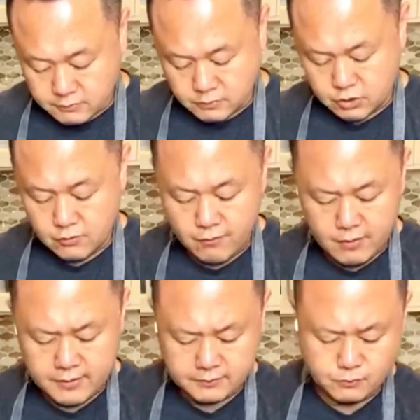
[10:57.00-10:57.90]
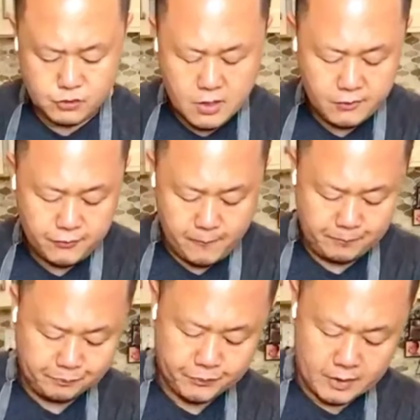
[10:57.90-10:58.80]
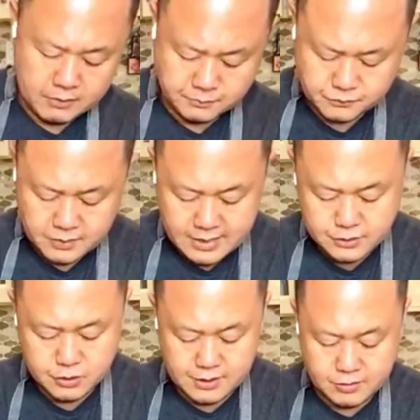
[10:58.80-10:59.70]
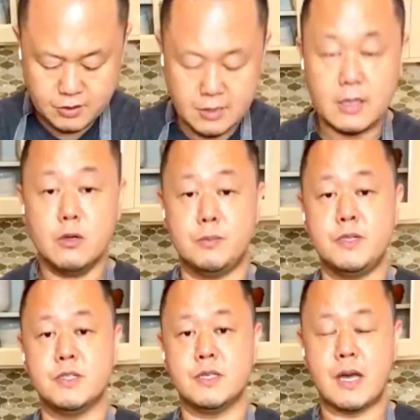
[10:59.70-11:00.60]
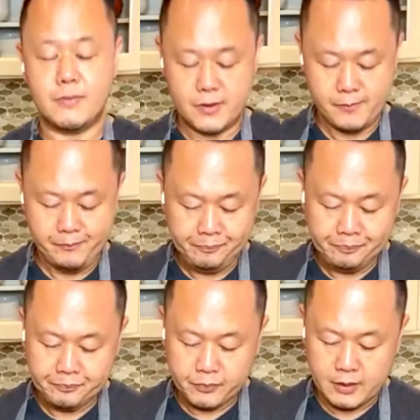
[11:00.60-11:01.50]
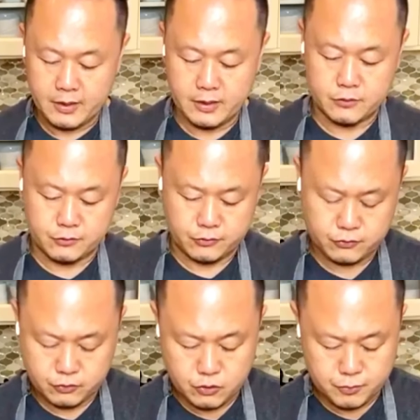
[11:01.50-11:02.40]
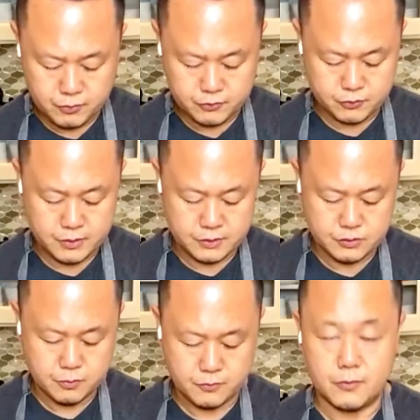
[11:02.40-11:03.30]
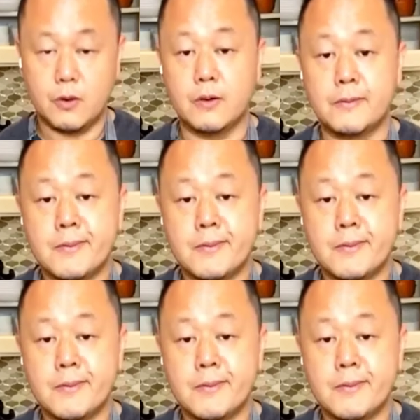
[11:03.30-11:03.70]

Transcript: which are very tough. As you get the yellow pieces out of it, it gets super sweet and super floral.